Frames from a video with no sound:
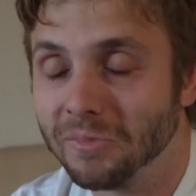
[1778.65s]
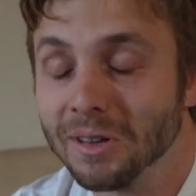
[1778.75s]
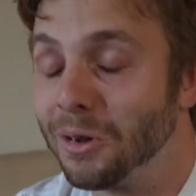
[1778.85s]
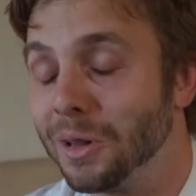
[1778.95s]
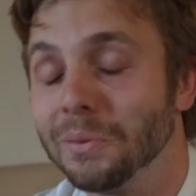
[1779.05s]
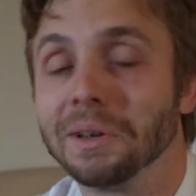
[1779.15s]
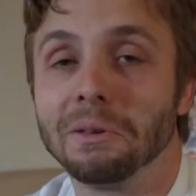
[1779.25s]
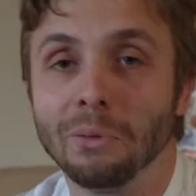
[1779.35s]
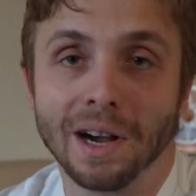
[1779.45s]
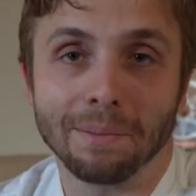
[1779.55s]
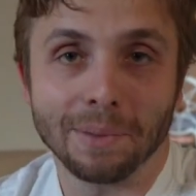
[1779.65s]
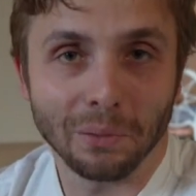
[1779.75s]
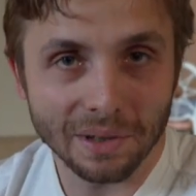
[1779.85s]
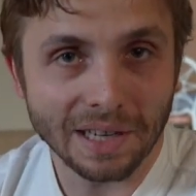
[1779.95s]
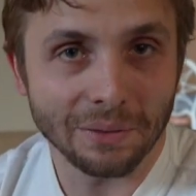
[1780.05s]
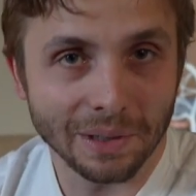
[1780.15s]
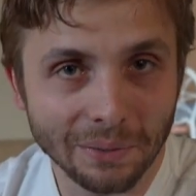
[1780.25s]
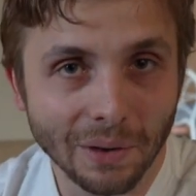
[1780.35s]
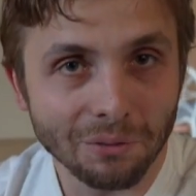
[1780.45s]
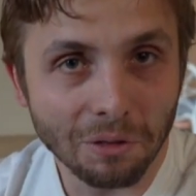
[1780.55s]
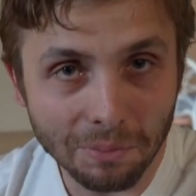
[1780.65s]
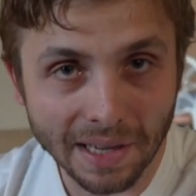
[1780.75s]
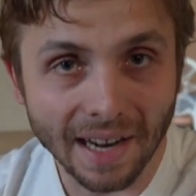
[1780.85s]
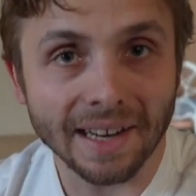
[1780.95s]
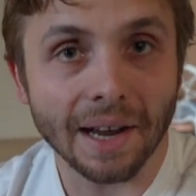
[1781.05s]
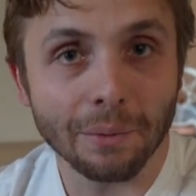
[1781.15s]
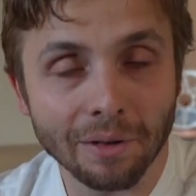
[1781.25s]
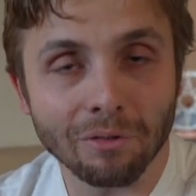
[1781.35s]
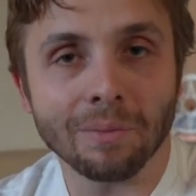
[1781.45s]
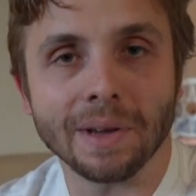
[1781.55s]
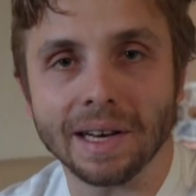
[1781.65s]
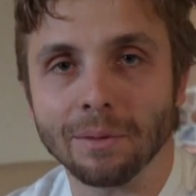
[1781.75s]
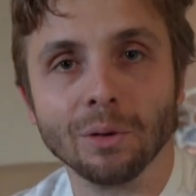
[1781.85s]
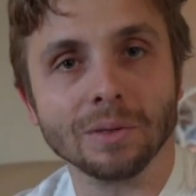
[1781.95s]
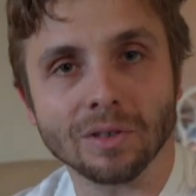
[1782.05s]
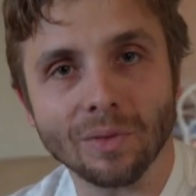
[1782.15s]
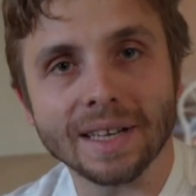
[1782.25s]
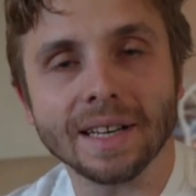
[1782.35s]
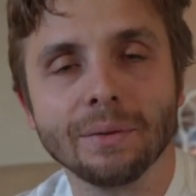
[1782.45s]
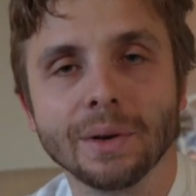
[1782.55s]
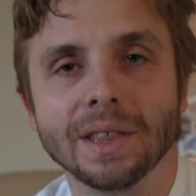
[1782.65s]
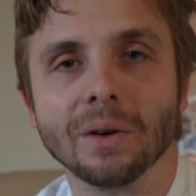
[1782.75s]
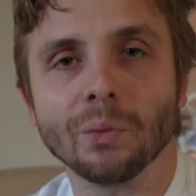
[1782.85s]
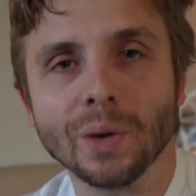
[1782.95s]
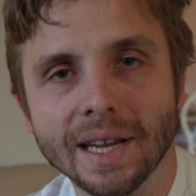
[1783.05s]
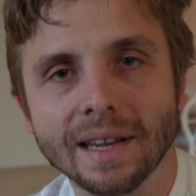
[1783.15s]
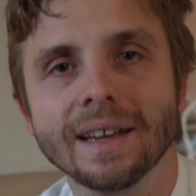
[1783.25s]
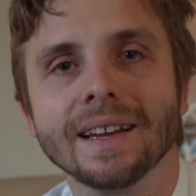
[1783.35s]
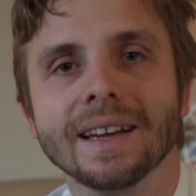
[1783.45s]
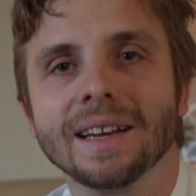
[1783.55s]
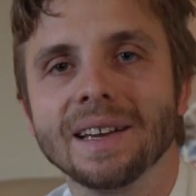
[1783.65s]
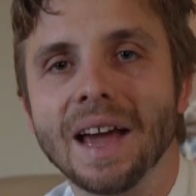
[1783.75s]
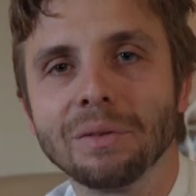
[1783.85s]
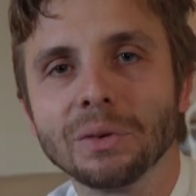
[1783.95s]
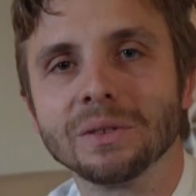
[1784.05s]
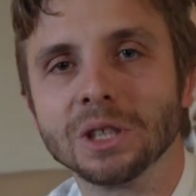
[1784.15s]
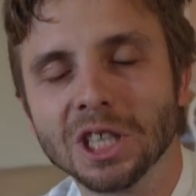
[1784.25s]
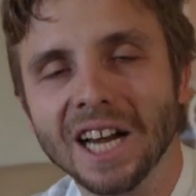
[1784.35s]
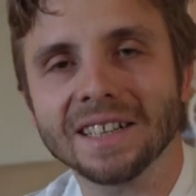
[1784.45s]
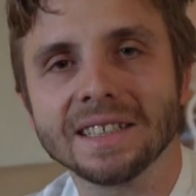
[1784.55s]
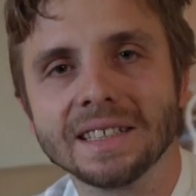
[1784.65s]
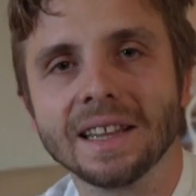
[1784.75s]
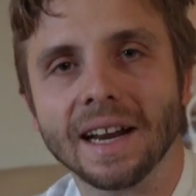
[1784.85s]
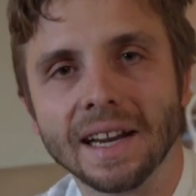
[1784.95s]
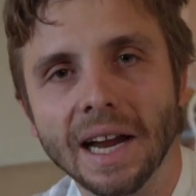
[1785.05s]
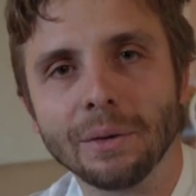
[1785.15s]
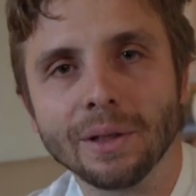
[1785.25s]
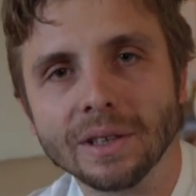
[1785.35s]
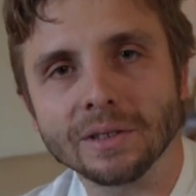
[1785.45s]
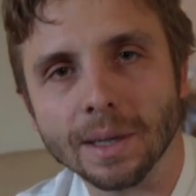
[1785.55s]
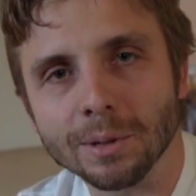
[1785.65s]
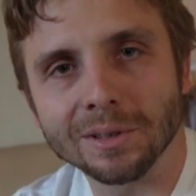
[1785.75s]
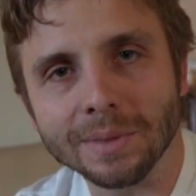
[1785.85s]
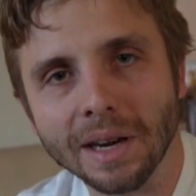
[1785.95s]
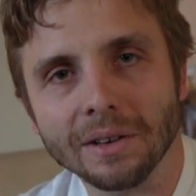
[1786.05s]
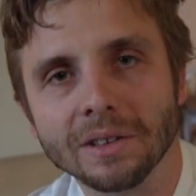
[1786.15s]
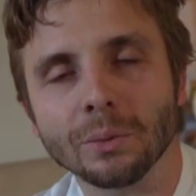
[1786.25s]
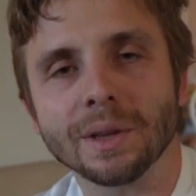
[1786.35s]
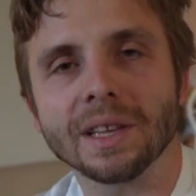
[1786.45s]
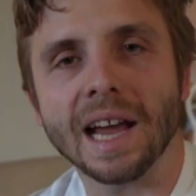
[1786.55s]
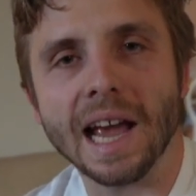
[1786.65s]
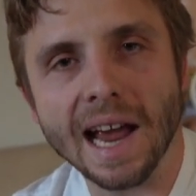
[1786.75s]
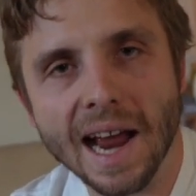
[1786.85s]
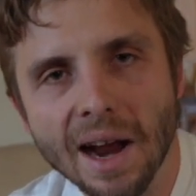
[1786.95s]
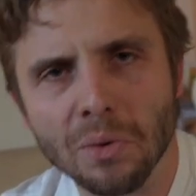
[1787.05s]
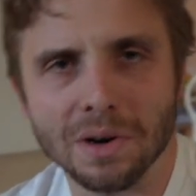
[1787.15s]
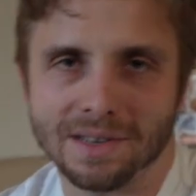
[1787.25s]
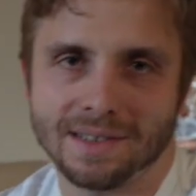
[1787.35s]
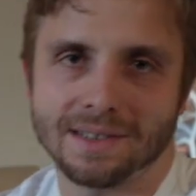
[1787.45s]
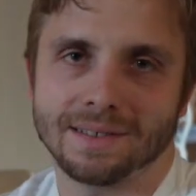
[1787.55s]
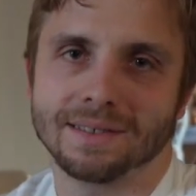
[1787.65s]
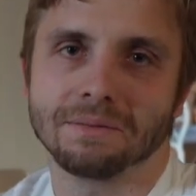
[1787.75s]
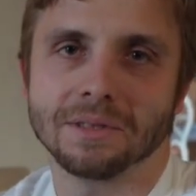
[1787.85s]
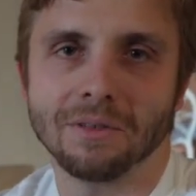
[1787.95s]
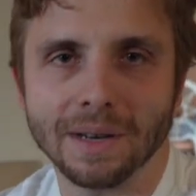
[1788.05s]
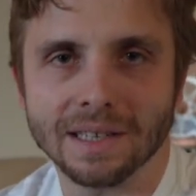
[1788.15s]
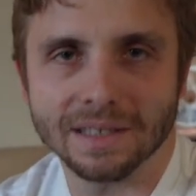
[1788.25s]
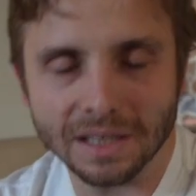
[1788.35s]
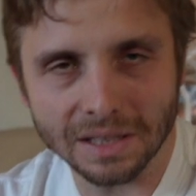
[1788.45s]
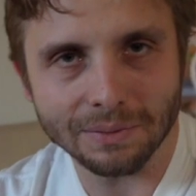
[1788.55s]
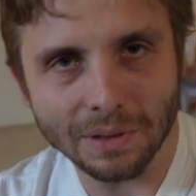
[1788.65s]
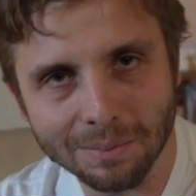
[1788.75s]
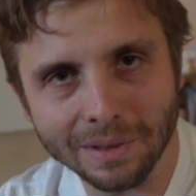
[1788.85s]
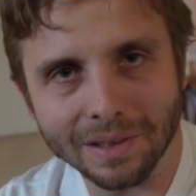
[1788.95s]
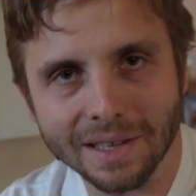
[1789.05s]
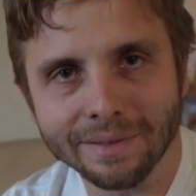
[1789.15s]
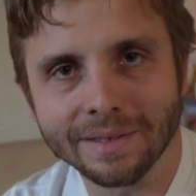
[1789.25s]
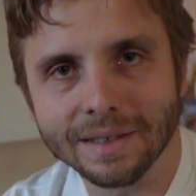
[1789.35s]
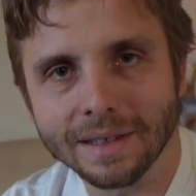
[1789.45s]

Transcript: call it what you want, but it worked out really well for me. I got rid of him and the room was rented within a week. Everyone was shocked to see that I got rid of this troublesome character within hours of my decision for him to leave.